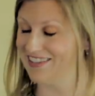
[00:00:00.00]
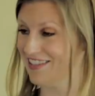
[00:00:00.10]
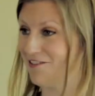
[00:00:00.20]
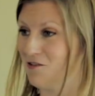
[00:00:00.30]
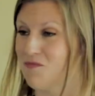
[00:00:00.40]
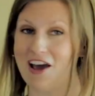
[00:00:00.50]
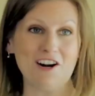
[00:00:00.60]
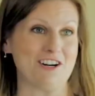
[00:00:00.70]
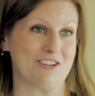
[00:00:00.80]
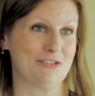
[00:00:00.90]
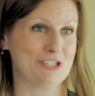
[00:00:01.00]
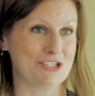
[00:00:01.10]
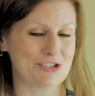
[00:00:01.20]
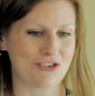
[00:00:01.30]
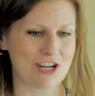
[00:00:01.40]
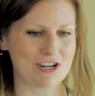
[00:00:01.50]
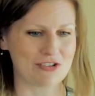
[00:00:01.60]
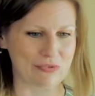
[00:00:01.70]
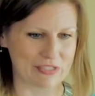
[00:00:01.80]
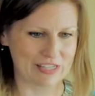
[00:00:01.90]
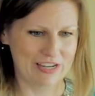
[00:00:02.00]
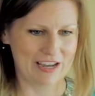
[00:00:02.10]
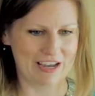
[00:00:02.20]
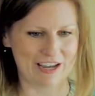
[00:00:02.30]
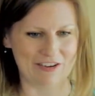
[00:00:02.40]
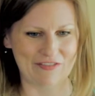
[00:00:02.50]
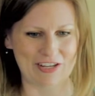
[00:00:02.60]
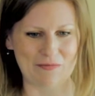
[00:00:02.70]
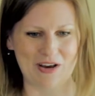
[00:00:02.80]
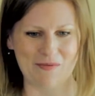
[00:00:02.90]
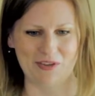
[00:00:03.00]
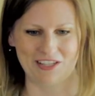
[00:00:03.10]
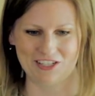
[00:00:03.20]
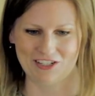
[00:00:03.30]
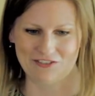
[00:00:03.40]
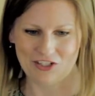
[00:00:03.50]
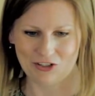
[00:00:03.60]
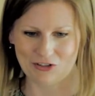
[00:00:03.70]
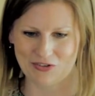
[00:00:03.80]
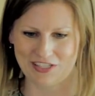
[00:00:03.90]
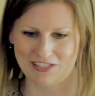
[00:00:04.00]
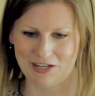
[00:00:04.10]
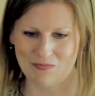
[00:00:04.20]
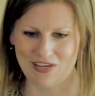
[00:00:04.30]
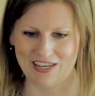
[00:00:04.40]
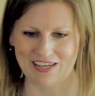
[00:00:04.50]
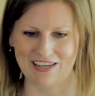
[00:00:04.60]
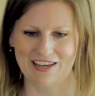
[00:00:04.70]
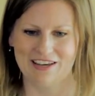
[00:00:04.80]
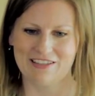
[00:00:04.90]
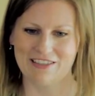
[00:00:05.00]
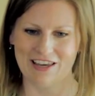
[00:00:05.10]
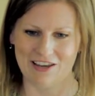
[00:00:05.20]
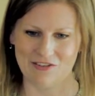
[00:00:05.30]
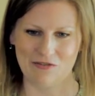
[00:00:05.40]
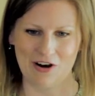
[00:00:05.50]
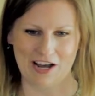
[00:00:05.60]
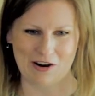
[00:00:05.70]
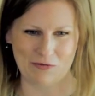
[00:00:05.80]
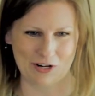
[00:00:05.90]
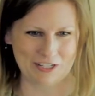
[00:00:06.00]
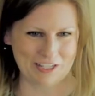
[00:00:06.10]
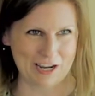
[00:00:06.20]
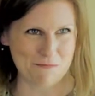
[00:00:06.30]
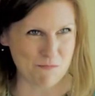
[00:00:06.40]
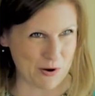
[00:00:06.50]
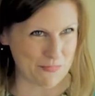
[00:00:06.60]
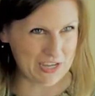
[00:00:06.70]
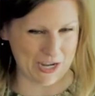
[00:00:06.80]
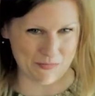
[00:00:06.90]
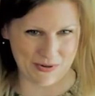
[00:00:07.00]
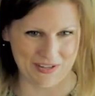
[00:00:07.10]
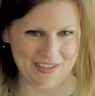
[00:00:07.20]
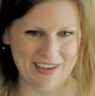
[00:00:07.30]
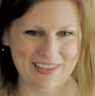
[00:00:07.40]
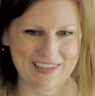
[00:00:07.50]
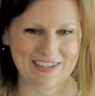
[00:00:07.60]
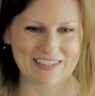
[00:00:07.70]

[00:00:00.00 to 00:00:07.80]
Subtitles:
is even better, which is great news. In a population of children with CP, they worked on bumping up their